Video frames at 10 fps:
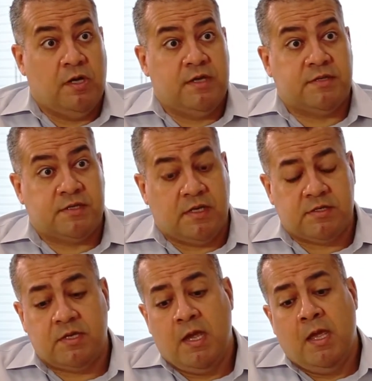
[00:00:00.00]

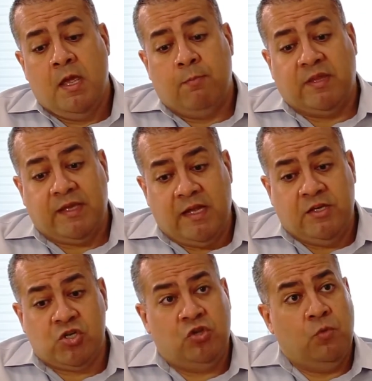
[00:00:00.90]
success. But in
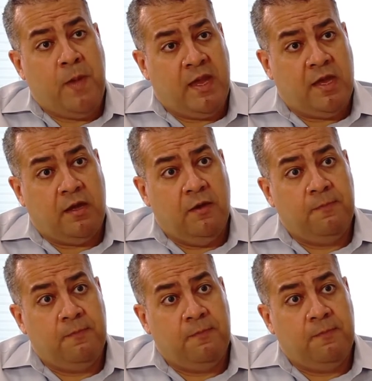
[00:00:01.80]
addition to picking,